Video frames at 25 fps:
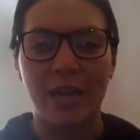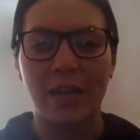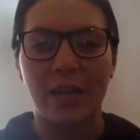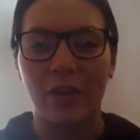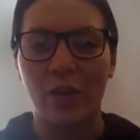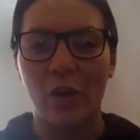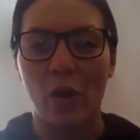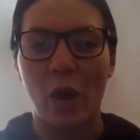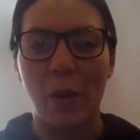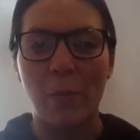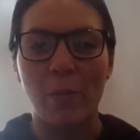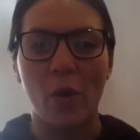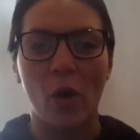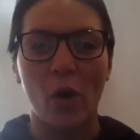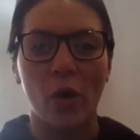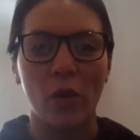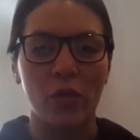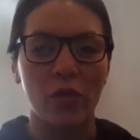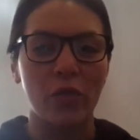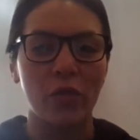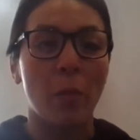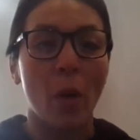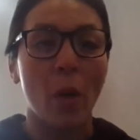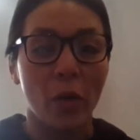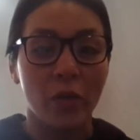You know, I'm not
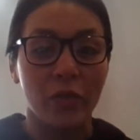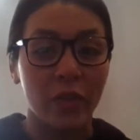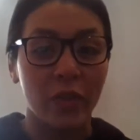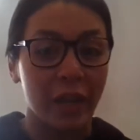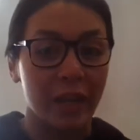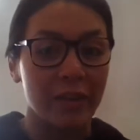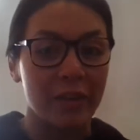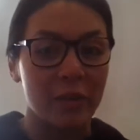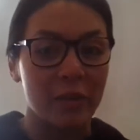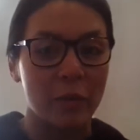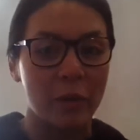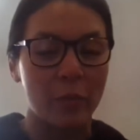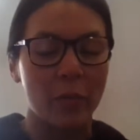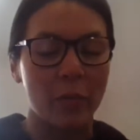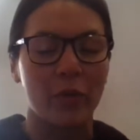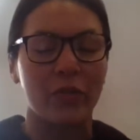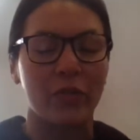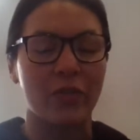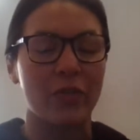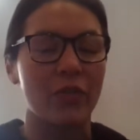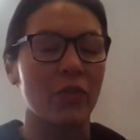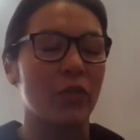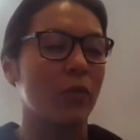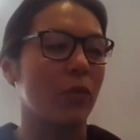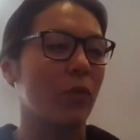the most academic
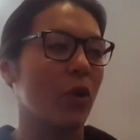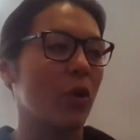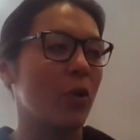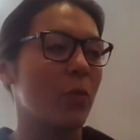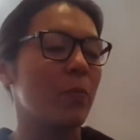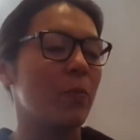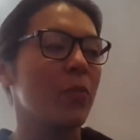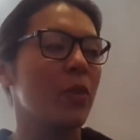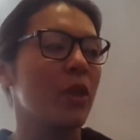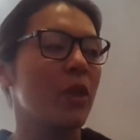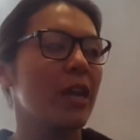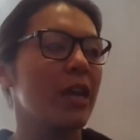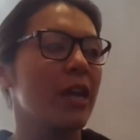person in the room.